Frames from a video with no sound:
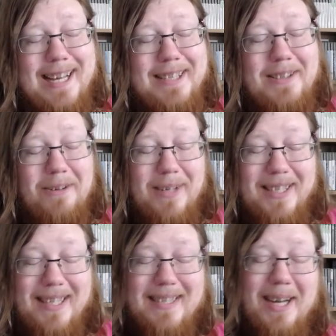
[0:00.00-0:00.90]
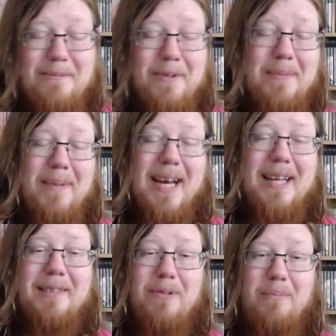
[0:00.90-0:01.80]
So, but yes, I will be
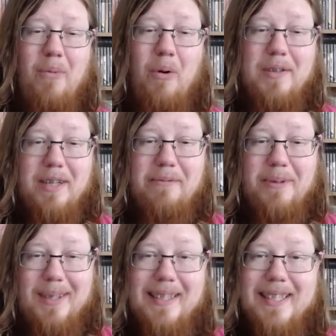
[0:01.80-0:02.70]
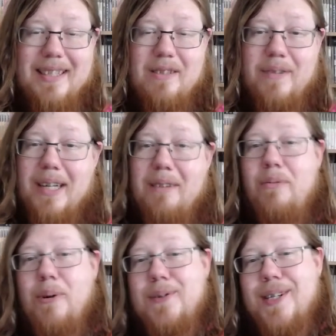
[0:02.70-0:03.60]
back with more, definitely. So, thank you for
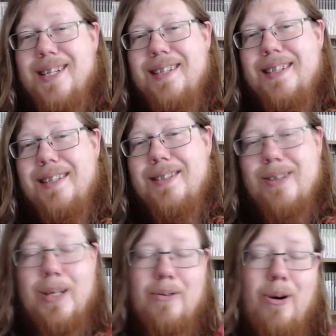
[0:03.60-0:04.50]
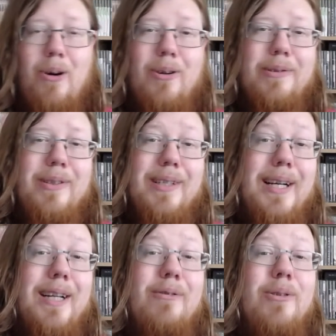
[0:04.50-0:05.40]
watching. See you later on,
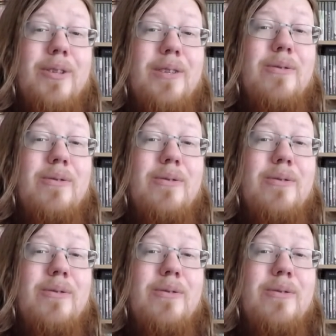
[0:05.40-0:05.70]
and I will continue.